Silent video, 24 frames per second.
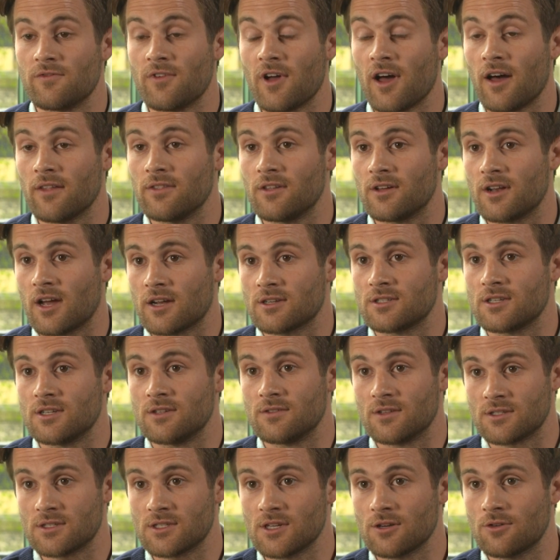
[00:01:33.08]
found that actually
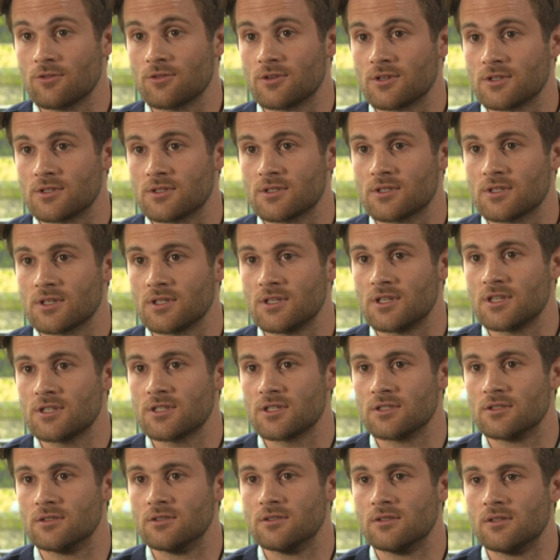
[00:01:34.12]
in the synchronous
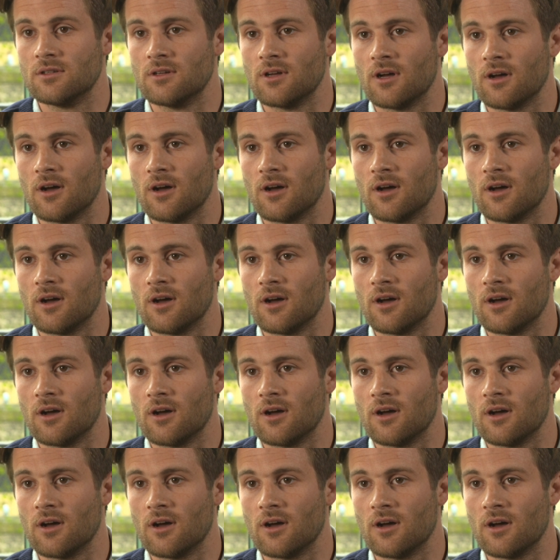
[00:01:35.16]
condition,